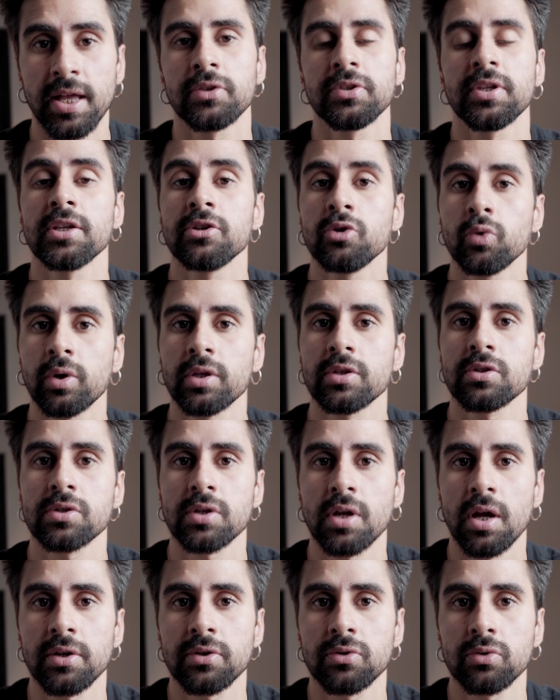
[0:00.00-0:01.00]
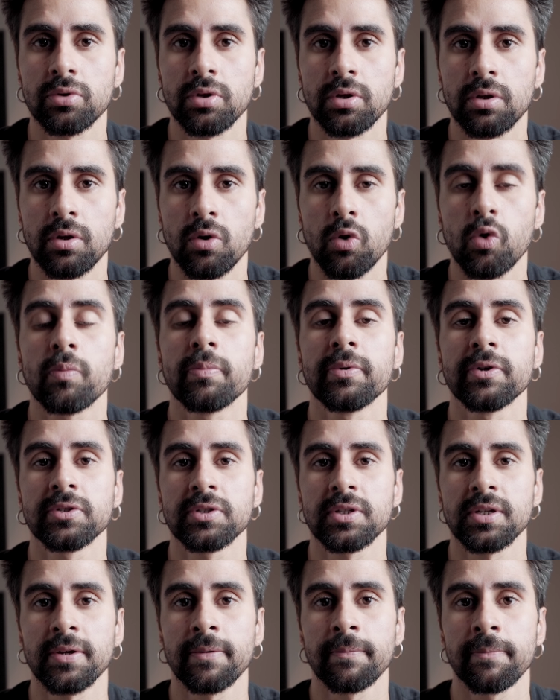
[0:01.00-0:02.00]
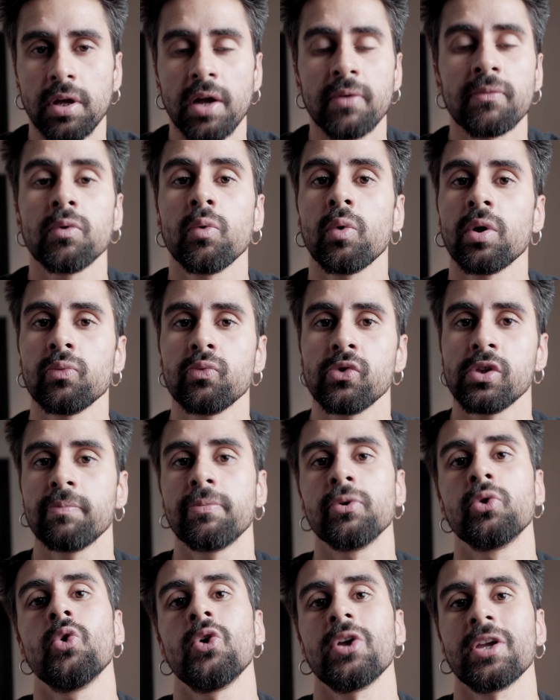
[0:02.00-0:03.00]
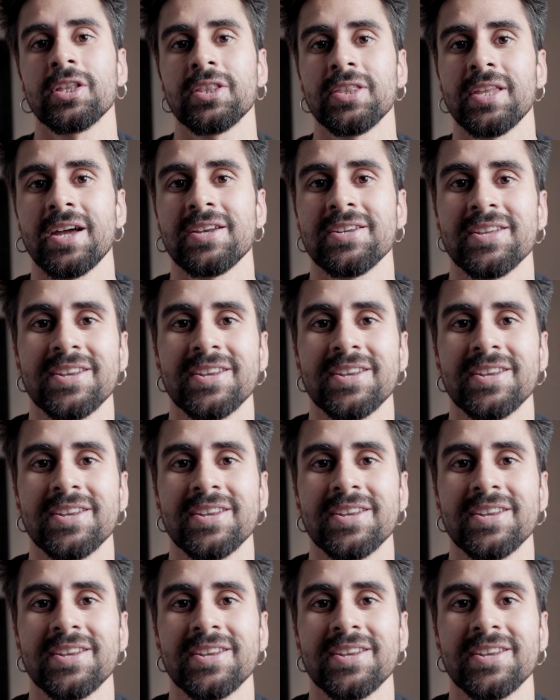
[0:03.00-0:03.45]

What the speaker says: and then you can start to the Obersee. Everyone will be going in that